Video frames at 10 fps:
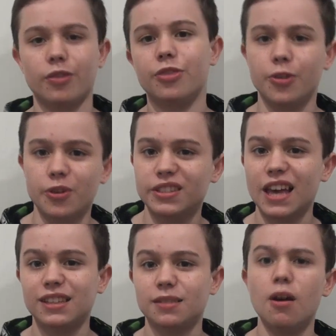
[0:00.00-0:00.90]

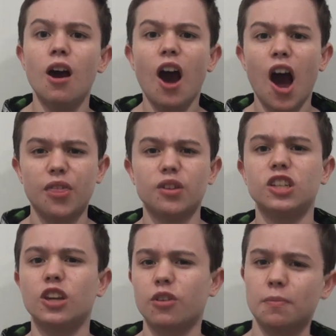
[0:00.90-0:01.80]
enthusiasm. I thought
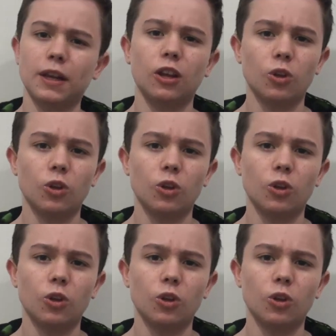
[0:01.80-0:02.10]
she could have been a